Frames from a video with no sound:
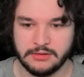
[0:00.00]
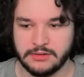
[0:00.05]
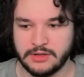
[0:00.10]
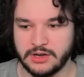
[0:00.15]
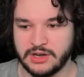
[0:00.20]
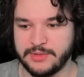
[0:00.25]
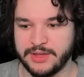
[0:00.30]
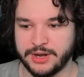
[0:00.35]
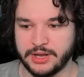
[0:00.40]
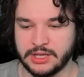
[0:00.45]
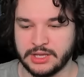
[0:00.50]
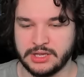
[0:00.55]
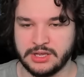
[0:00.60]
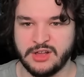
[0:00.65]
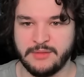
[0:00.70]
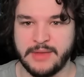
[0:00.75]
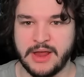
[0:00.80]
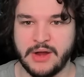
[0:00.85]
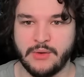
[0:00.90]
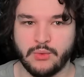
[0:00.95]
They're going to be able to
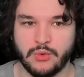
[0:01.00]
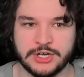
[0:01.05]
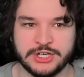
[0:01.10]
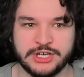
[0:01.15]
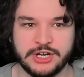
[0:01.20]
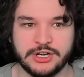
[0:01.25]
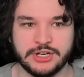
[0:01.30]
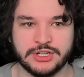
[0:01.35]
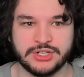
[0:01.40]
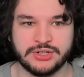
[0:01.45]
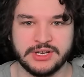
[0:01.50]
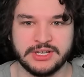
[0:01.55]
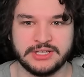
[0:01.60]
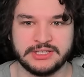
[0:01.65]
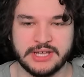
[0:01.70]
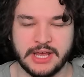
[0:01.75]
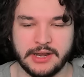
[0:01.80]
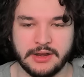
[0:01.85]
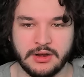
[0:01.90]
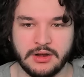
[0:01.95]
kill my Rorschach Tree
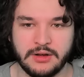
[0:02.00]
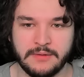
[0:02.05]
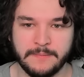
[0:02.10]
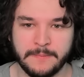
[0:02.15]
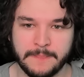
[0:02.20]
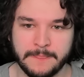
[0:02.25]
Tender.